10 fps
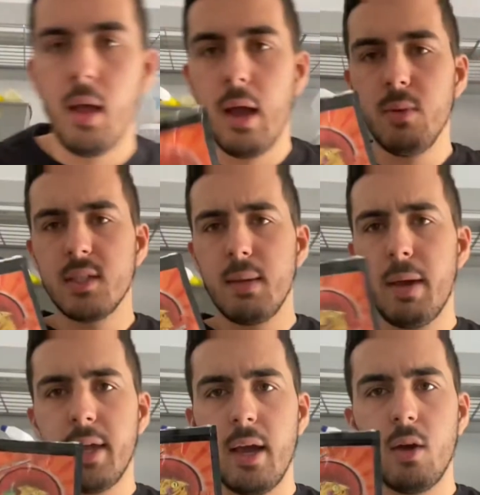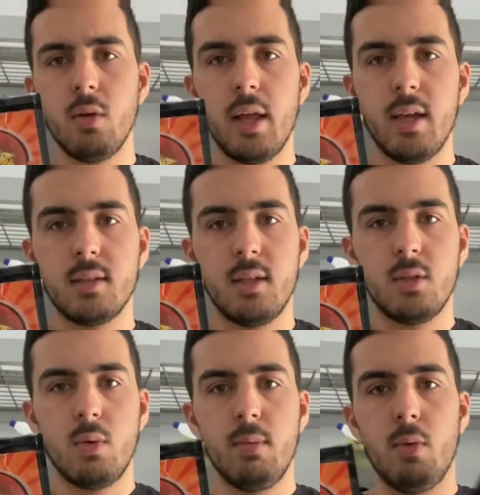would say my gecko likes this
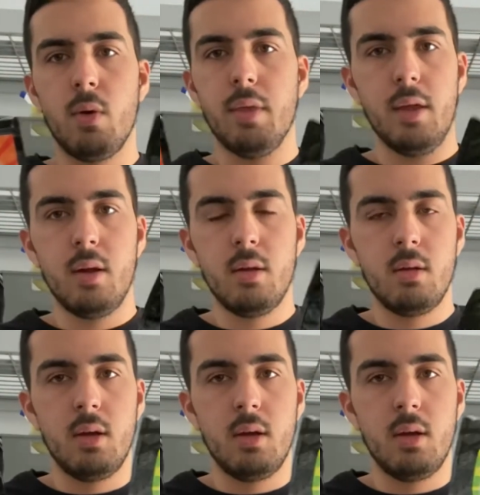one more than